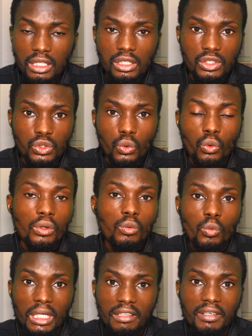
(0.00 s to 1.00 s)
So
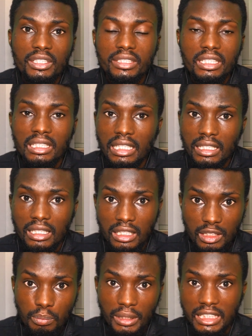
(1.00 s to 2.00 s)
whenever you say
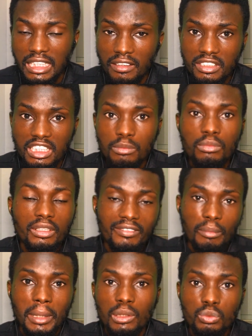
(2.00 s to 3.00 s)
plagiarism,
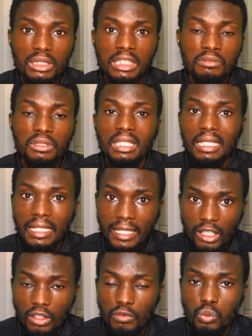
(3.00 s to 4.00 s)
Grammarly will give you the
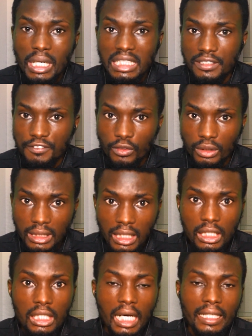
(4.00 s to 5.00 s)
link of where it's found,
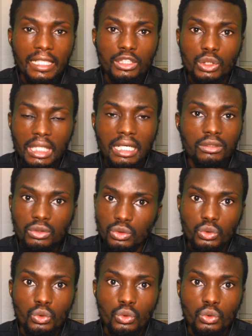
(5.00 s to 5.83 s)
and then you can